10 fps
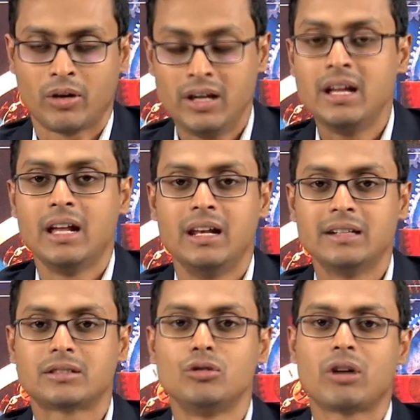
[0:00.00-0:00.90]
Okay.
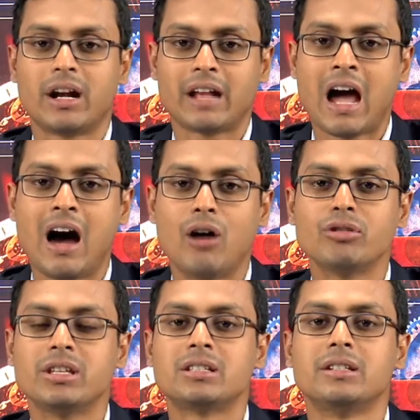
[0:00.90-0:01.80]
Let us look at
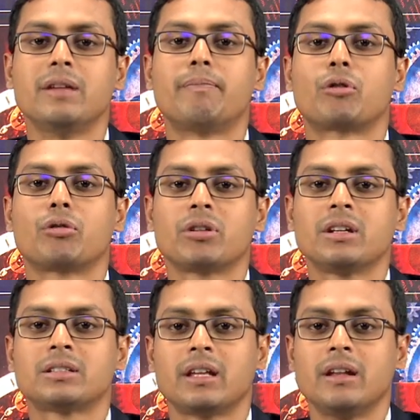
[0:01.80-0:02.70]
how this
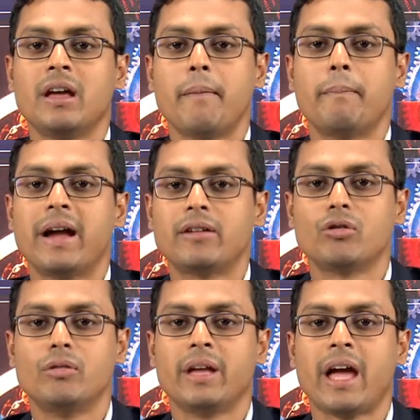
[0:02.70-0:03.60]
deprotonation might
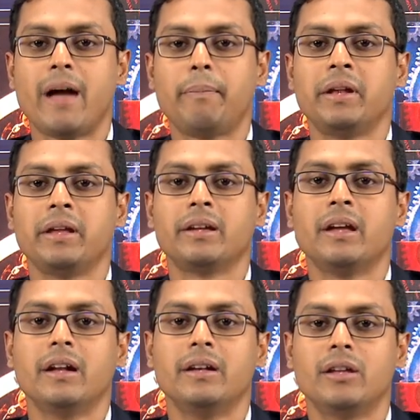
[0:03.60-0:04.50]
will be happening
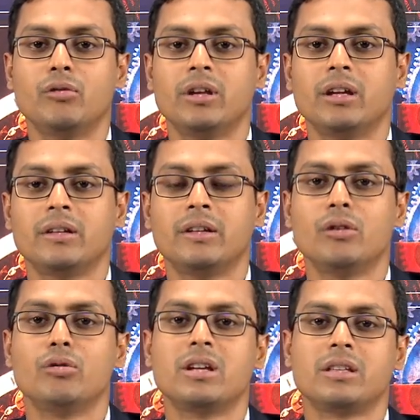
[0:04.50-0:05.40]

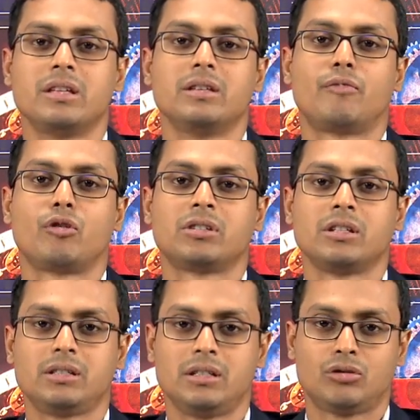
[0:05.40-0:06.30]
during these
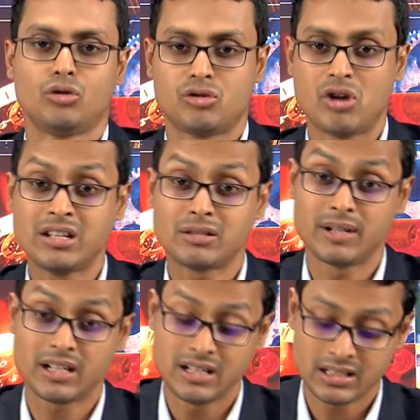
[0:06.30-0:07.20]
processes. So,
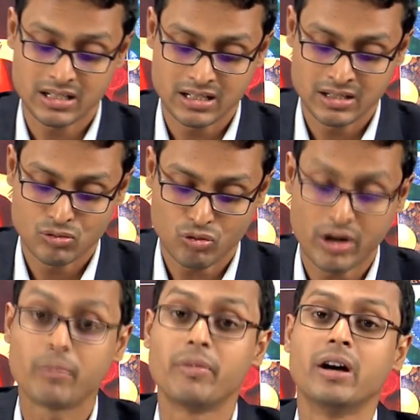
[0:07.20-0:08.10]
transmetallation is
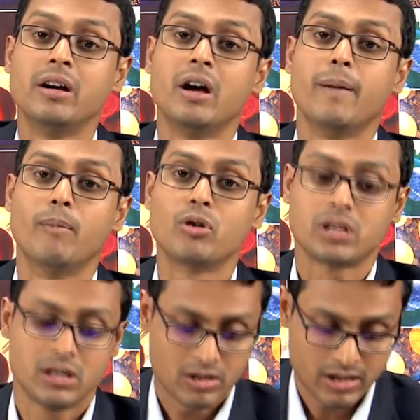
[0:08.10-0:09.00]
one of the
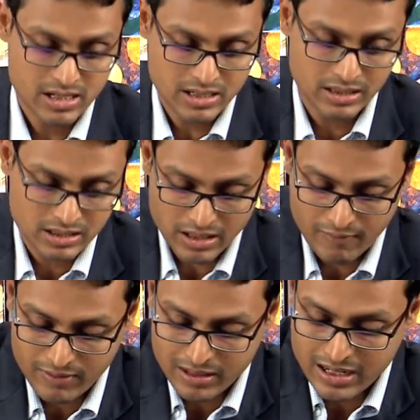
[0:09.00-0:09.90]
most interesting
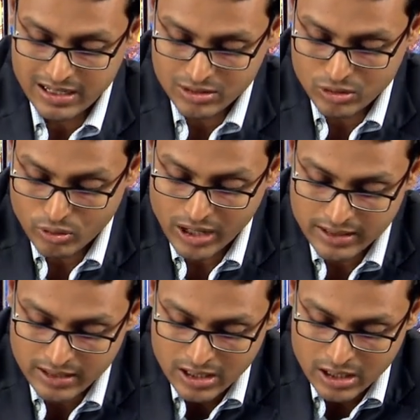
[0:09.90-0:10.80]
step. Let us look
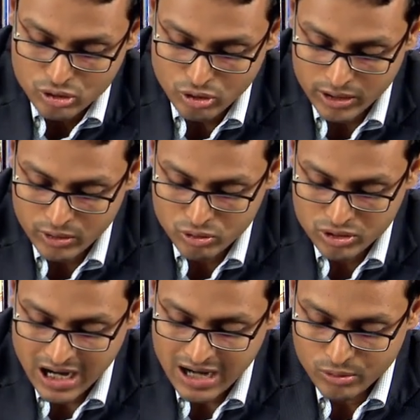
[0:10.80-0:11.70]
at. So, you
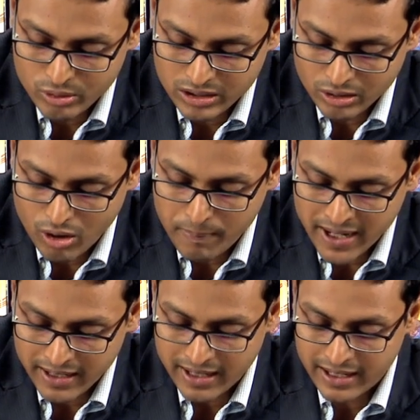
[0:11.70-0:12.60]
start with
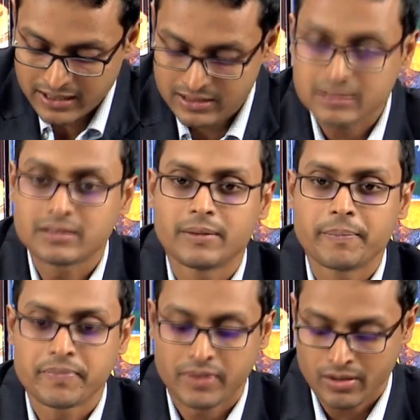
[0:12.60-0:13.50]
copper X,
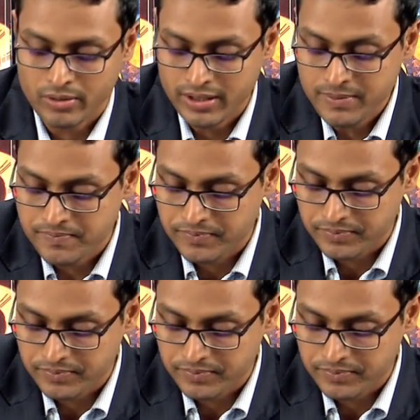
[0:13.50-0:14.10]
okay,